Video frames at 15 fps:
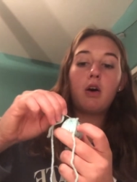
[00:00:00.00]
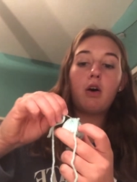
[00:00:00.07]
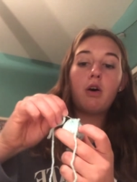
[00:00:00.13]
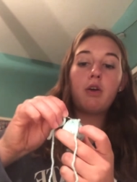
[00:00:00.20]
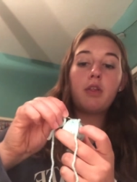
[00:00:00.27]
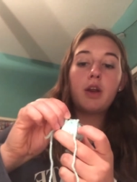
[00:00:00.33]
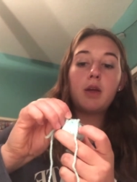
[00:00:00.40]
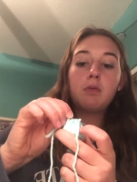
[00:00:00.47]

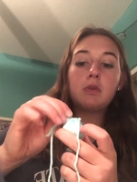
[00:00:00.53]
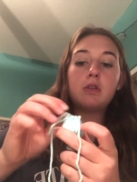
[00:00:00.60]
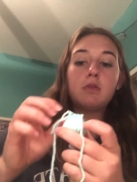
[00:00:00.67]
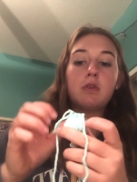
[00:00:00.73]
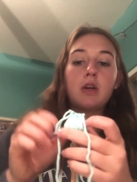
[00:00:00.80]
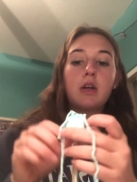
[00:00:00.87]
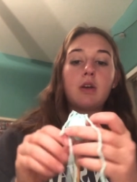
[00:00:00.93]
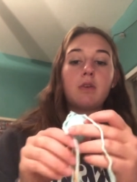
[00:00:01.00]
all that I'm
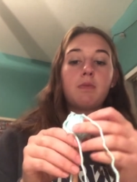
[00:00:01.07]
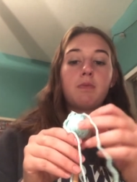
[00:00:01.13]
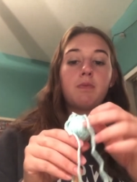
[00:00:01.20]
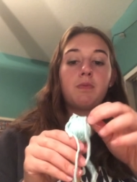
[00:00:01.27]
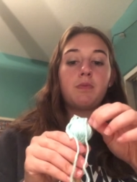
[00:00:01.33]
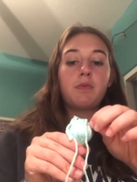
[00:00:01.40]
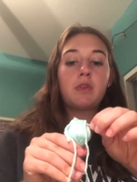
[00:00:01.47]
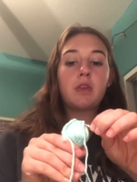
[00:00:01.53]
doing
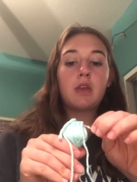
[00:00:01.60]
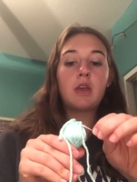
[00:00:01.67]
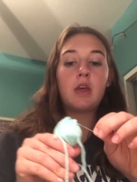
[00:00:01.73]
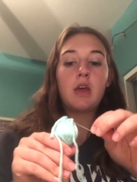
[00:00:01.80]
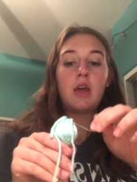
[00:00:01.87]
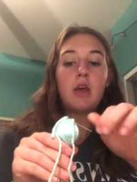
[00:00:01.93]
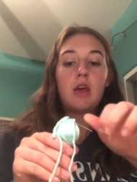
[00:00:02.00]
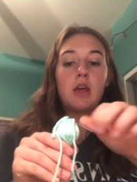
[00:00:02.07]

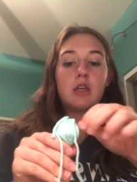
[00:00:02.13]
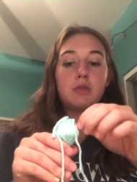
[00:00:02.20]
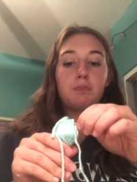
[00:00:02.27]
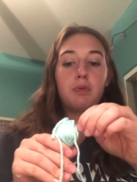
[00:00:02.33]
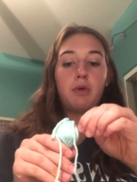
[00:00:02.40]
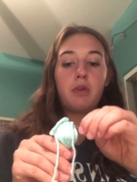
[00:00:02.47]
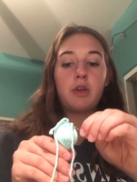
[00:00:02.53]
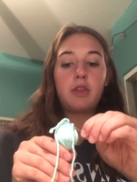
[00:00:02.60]
is
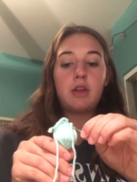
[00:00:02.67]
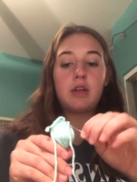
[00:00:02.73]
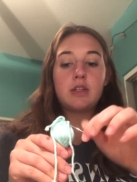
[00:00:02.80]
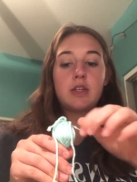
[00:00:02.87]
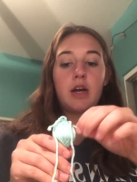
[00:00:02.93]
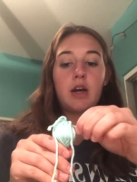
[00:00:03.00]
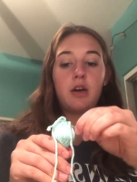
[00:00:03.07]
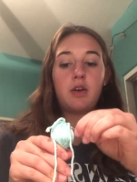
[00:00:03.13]
pulling the
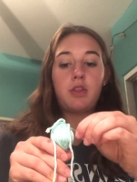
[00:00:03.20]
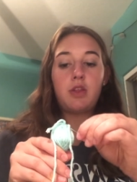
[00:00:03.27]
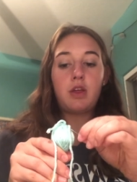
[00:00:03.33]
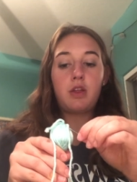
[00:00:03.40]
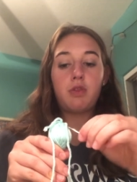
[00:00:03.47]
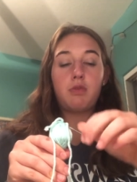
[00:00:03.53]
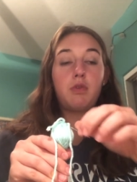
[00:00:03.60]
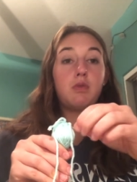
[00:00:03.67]
entire thing
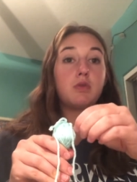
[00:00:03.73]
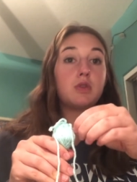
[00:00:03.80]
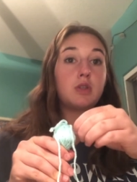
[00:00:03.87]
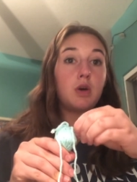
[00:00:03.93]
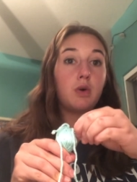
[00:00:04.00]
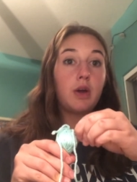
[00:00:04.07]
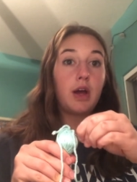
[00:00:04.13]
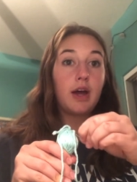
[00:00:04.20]
through
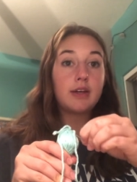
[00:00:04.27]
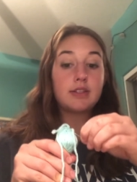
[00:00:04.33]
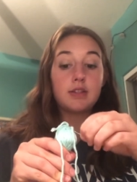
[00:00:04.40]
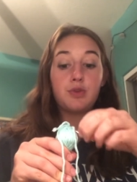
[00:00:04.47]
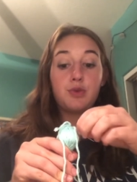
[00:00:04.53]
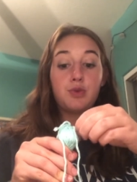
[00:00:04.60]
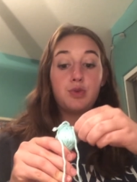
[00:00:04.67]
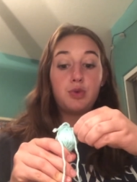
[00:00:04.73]
so it has a
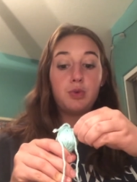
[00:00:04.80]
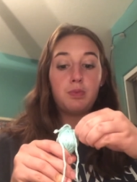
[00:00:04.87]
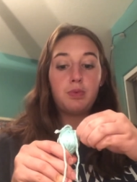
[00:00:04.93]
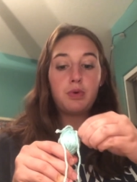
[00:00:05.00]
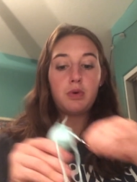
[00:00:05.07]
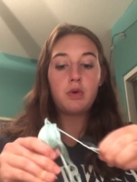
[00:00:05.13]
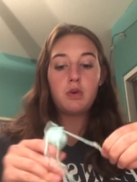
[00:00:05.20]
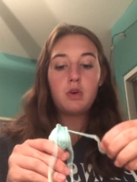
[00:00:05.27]
loop.
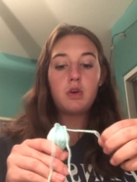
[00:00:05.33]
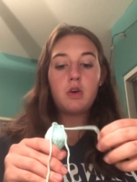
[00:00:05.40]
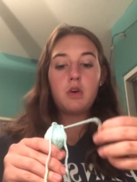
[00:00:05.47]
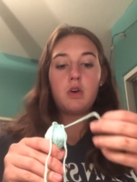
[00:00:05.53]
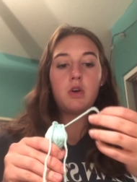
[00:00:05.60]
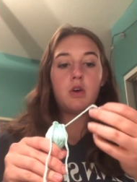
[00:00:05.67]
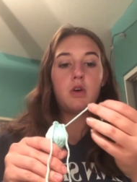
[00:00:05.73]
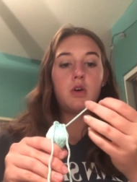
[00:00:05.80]

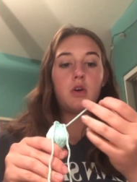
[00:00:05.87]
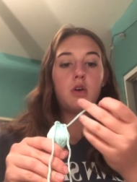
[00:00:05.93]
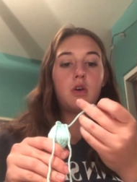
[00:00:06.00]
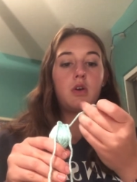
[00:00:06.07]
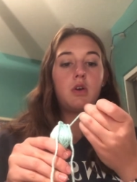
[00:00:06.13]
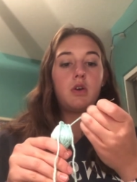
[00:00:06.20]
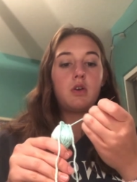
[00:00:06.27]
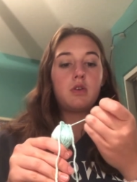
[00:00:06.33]

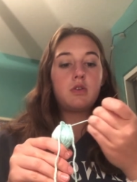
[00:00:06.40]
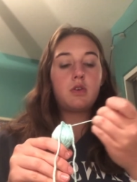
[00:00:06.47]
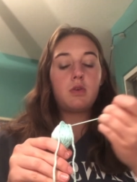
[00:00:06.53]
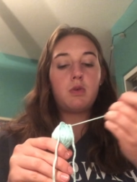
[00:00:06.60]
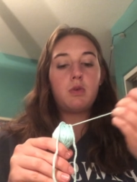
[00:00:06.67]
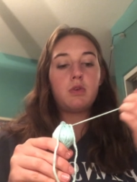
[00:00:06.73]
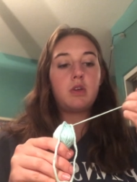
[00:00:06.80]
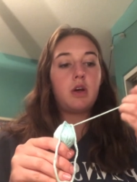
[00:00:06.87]
So I
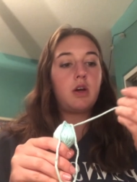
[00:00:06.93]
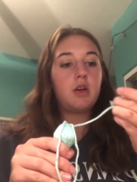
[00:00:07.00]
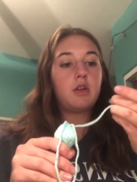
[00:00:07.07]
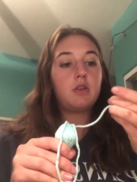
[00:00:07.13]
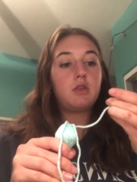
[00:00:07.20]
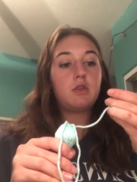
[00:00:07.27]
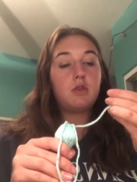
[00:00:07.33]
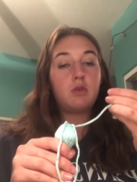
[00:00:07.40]
hold
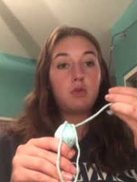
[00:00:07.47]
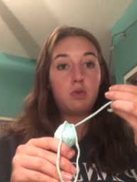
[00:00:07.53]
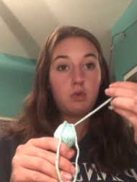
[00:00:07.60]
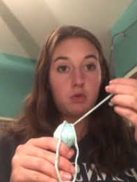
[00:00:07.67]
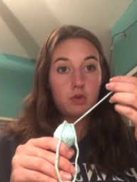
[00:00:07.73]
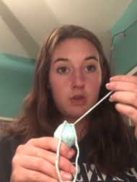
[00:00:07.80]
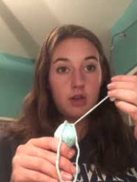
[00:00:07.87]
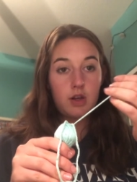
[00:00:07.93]
on
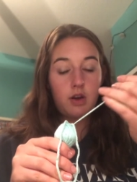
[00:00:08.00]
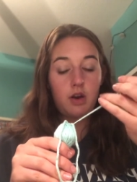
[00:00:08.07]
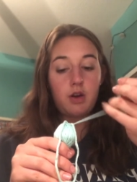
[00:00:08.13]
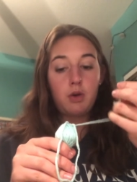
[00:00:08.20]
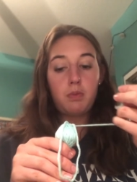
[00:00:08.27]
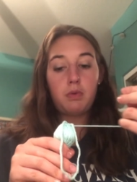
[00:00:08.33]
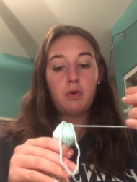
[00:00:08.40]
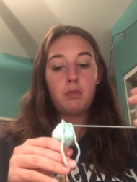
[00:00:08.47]
to here. I
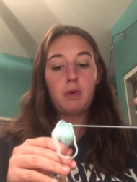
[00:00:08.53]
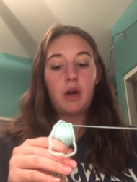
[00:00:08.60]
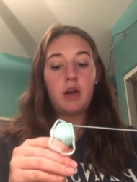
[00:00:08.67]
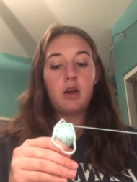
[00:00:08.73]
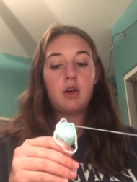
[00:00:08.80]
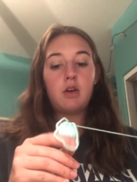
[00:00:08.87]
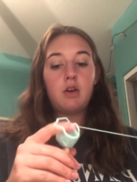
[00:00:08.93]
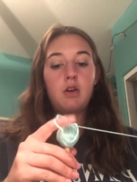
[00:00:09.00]
don't pull
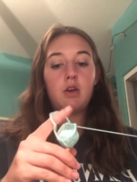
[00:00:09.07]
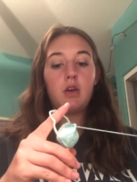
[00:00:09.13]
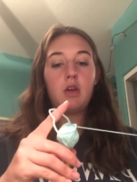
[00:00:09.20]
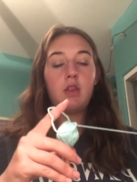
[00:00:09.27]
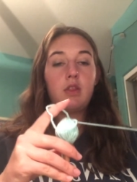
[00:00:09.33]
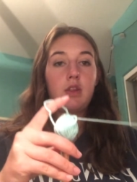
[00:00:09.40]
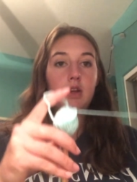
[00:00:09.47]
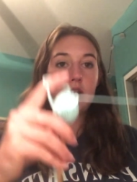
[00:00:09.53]
by
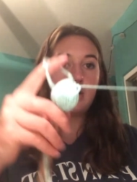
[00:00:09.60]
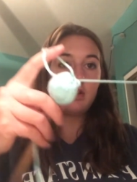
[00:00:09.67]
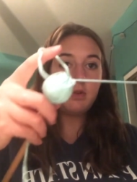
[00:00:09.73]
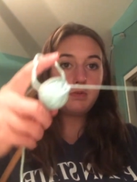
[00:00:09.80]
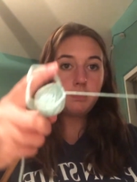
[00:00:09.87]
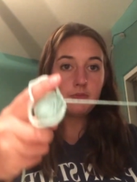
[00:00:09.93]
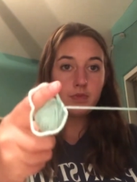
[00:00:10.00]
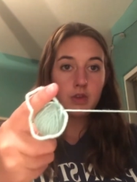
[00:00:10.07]
the needle.
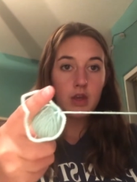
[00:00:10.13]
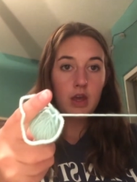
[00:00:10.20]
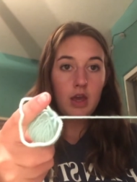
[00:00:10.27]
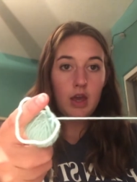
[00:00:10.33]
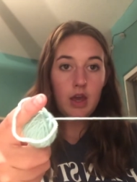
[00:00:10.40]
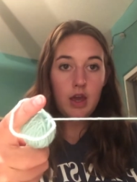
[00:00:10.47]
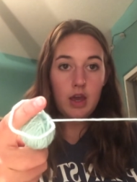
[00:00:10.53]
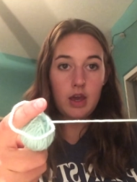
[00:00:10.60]

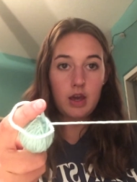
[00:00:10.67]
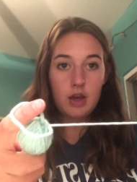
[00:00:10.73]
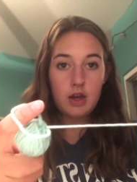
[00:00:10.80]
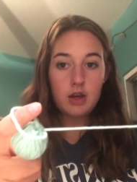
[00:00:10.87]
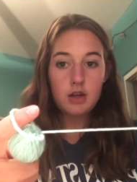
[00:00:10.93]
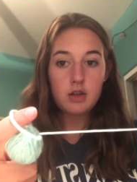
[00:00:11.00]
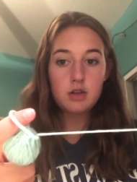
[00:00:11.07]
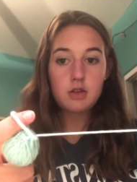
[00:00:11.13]

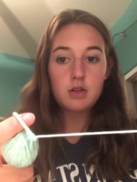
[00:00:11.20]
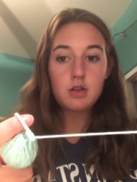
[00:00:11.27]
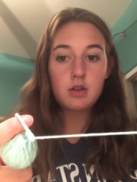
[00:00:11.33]
And